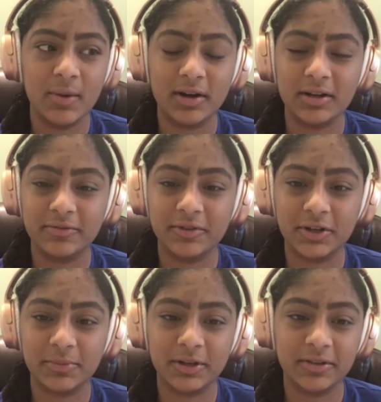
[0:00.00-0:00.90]
one of
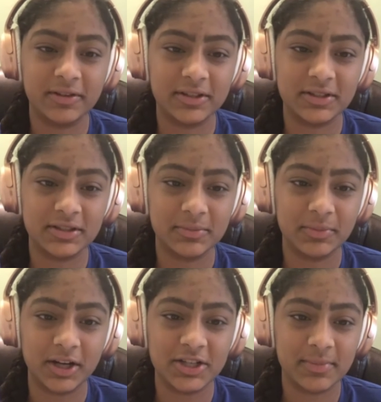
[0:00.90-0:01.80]
your previous
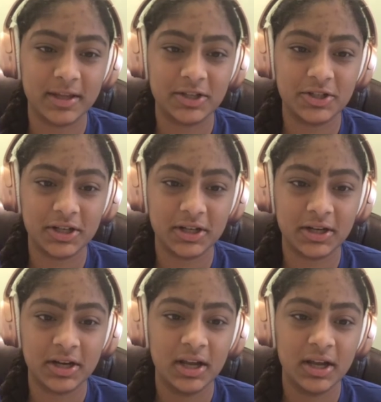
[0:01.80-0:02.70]
project manager